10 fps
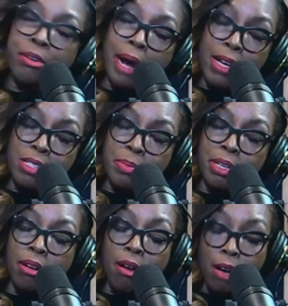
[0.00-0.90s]
you asked
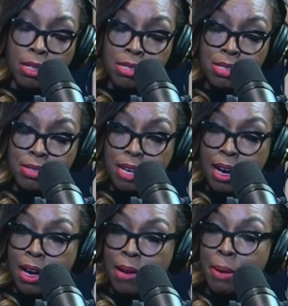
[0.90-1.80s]
because
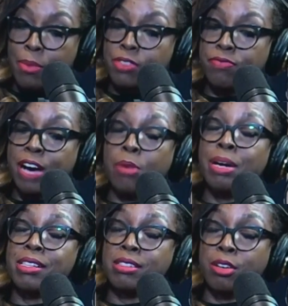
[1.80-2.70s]
I found
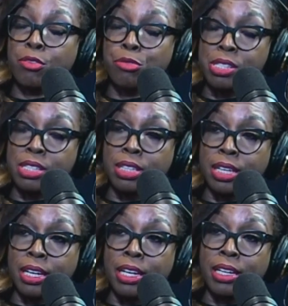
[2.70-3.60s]
myself
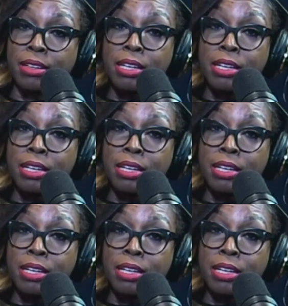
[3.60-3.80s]
recently in a